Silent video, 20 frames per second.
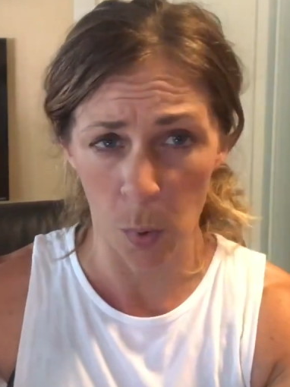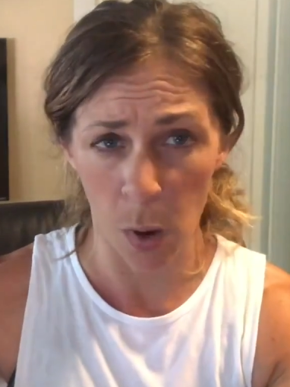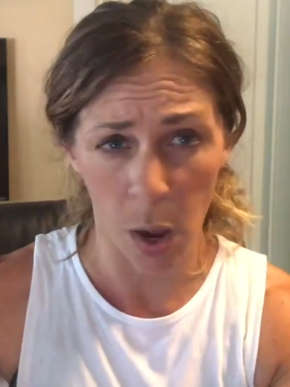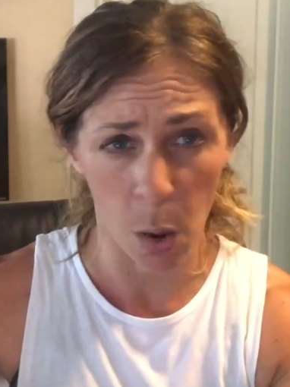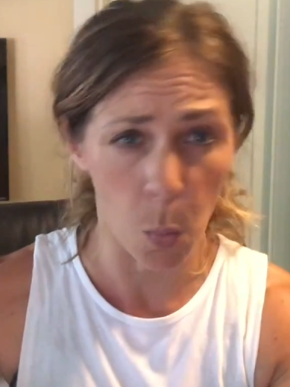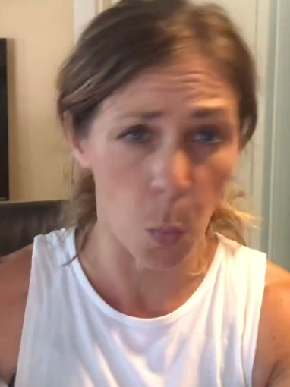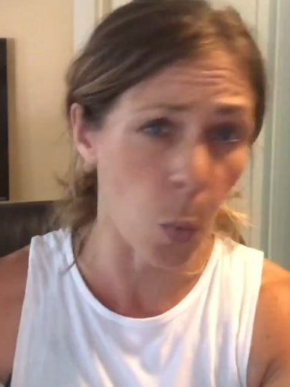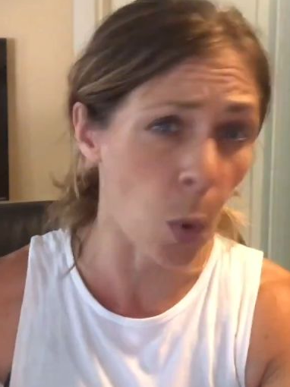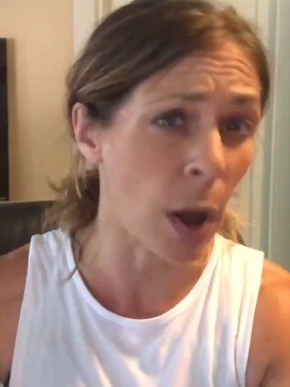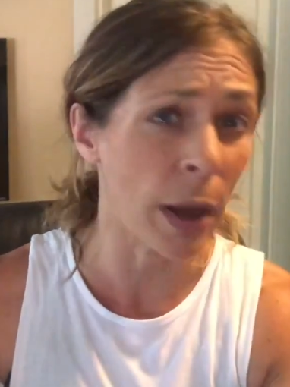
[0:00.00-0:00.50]

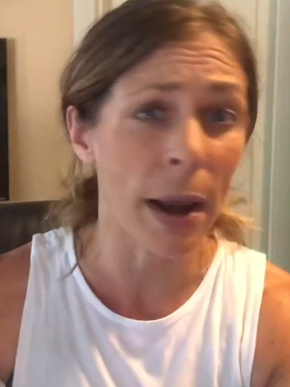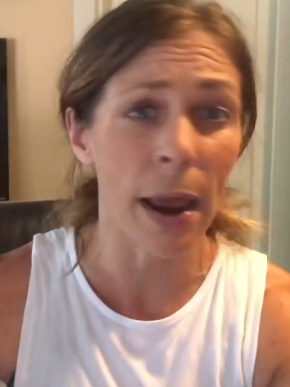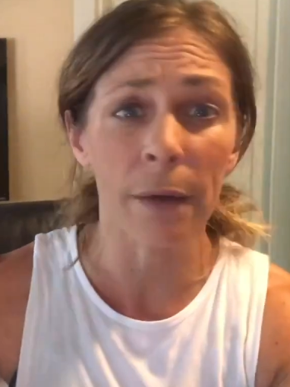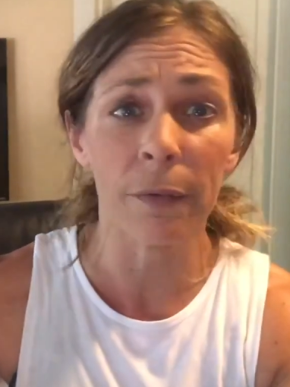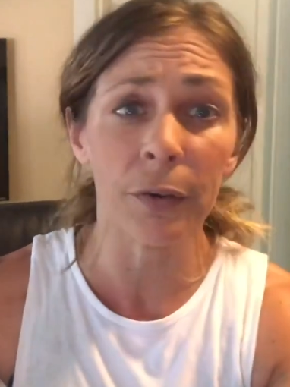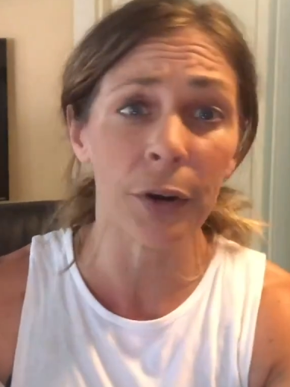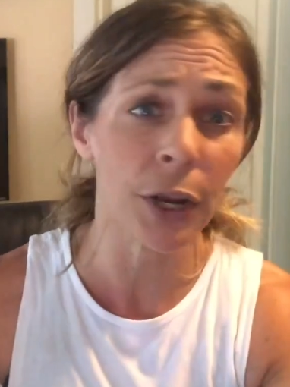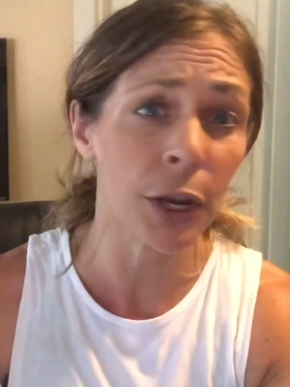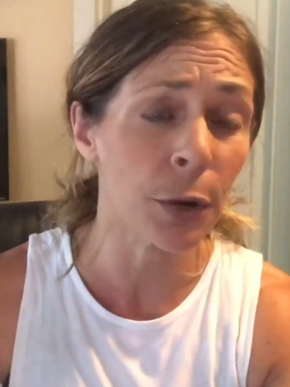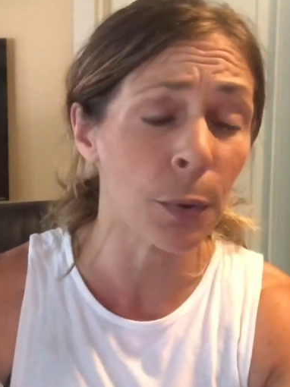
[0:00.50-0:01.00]

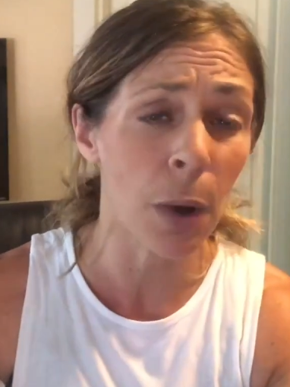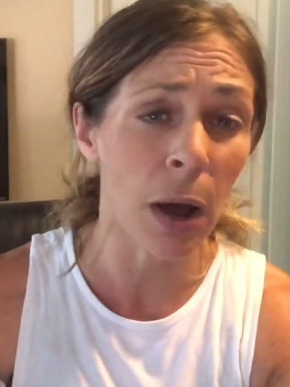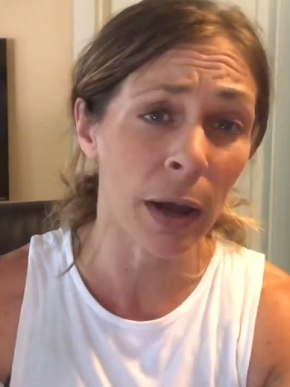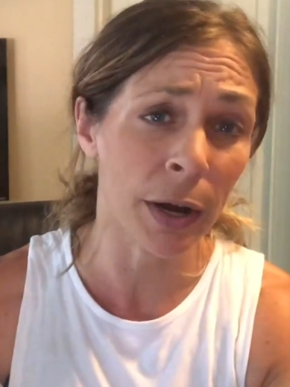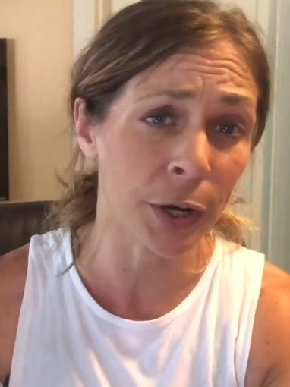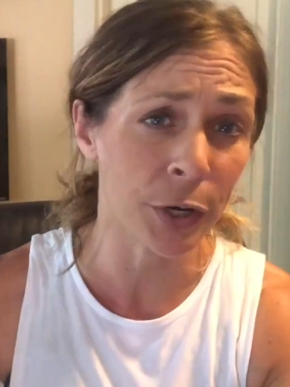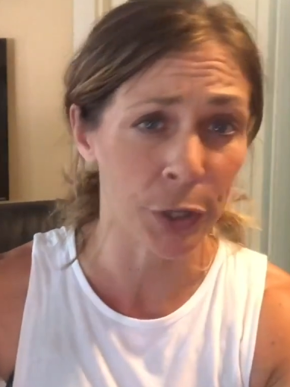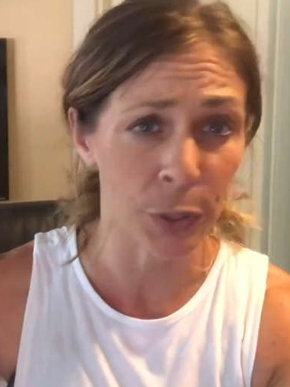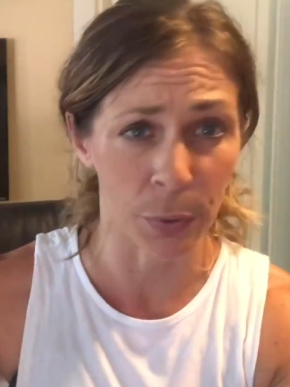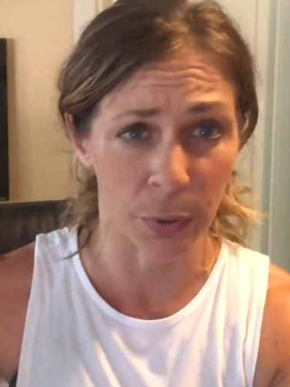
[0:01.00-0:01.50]
whatever you want
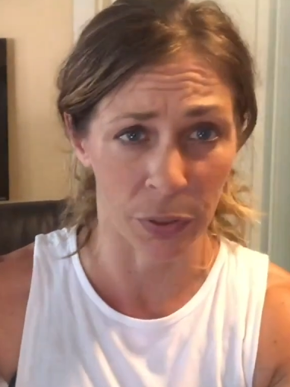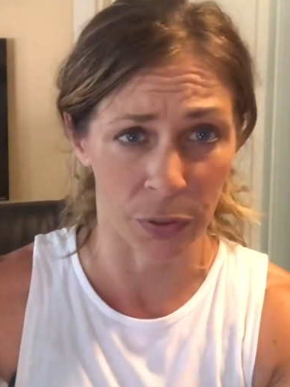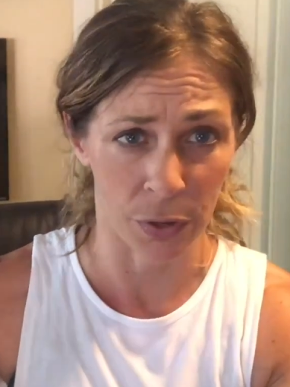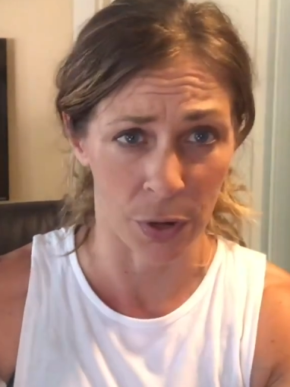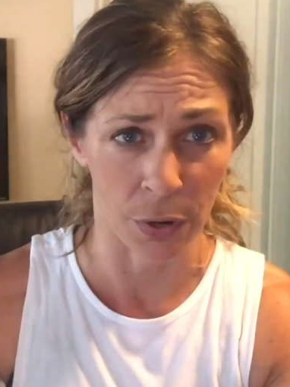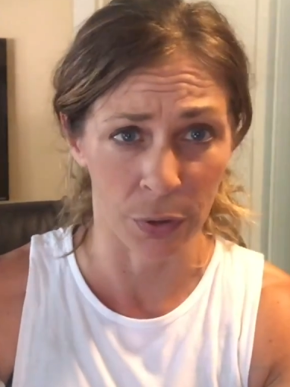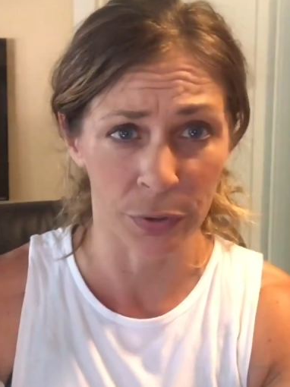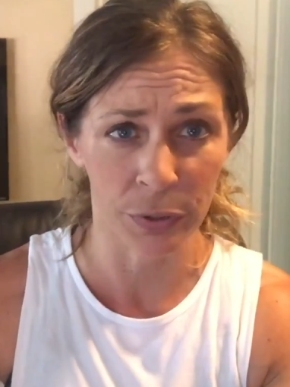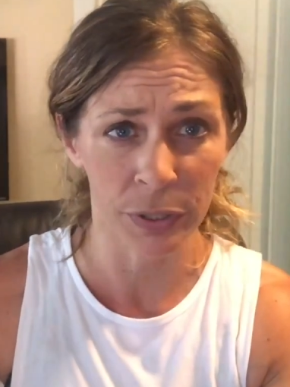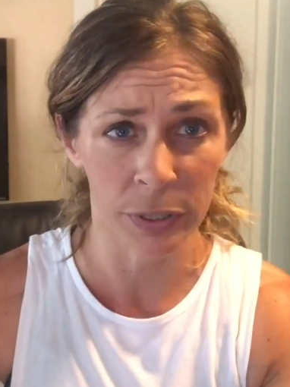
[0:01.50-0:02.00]
to do with
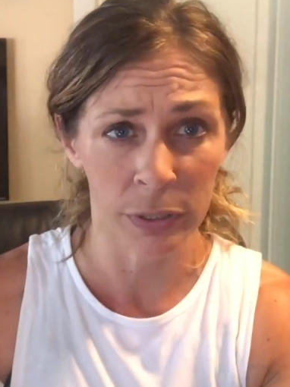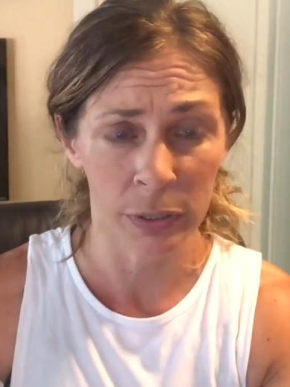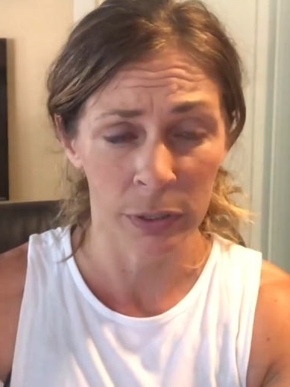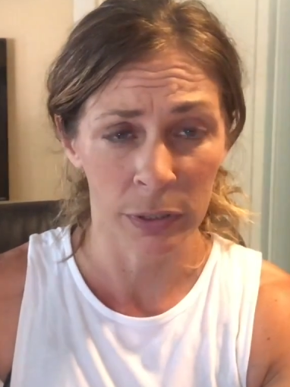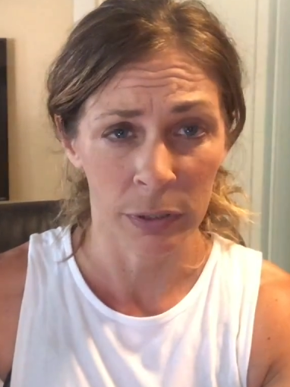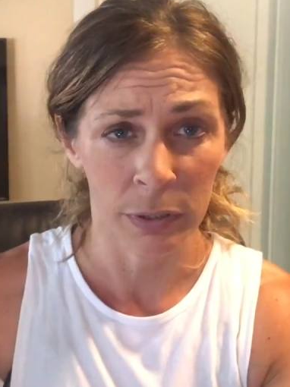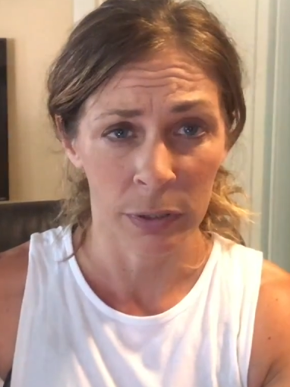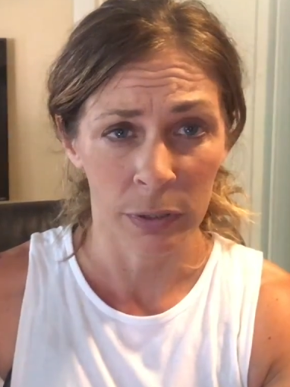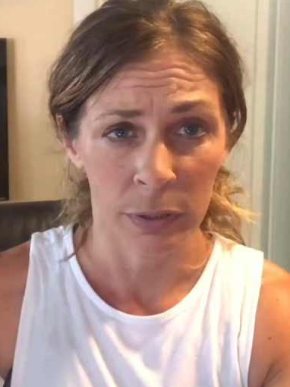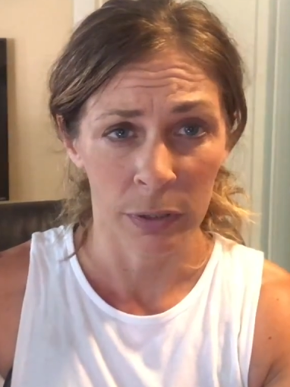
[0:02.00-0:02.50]
those,
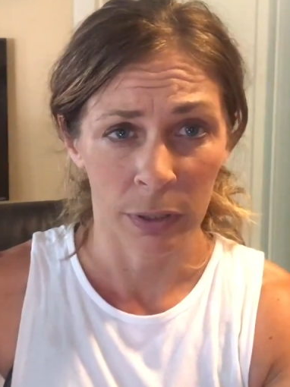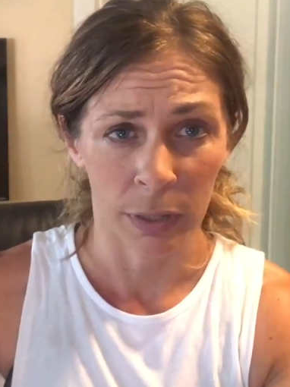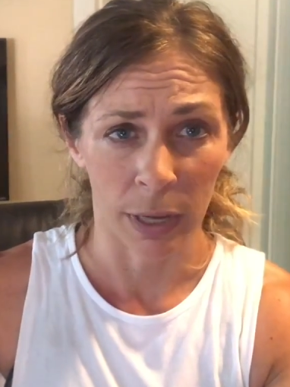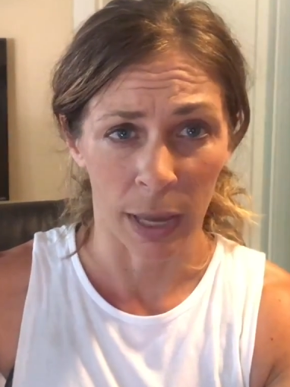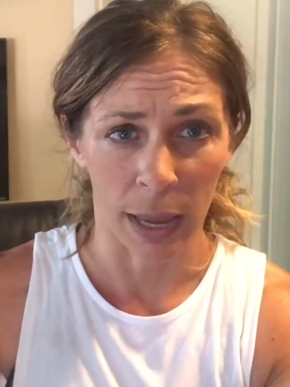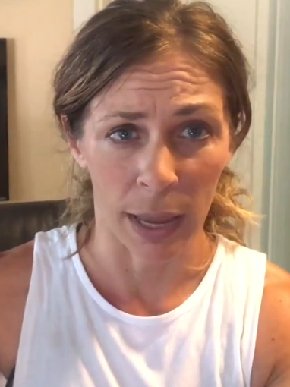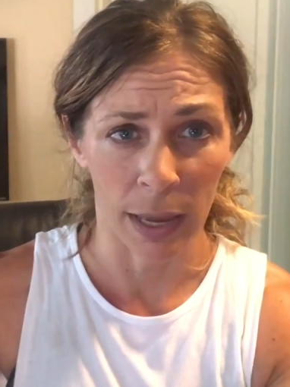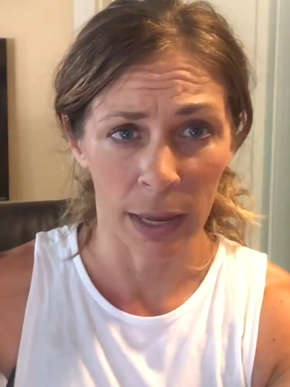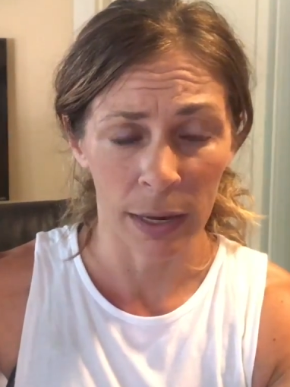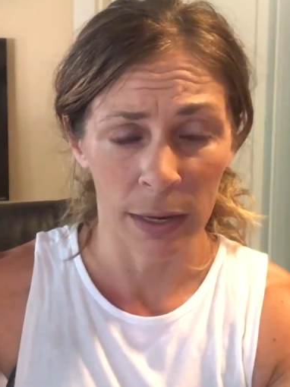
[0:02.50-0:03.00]

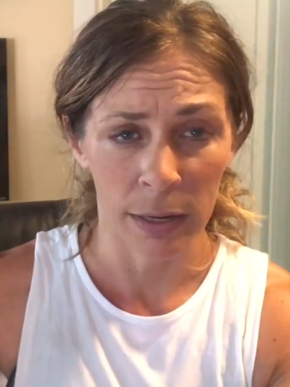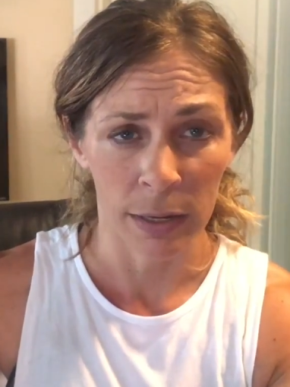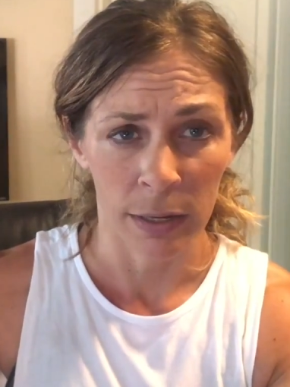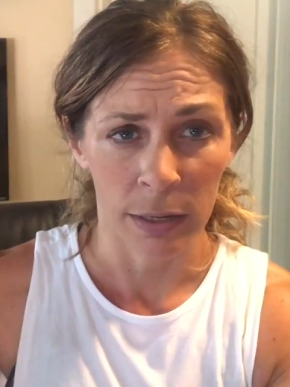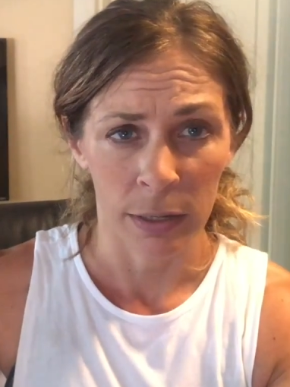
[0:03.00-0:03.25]
okay?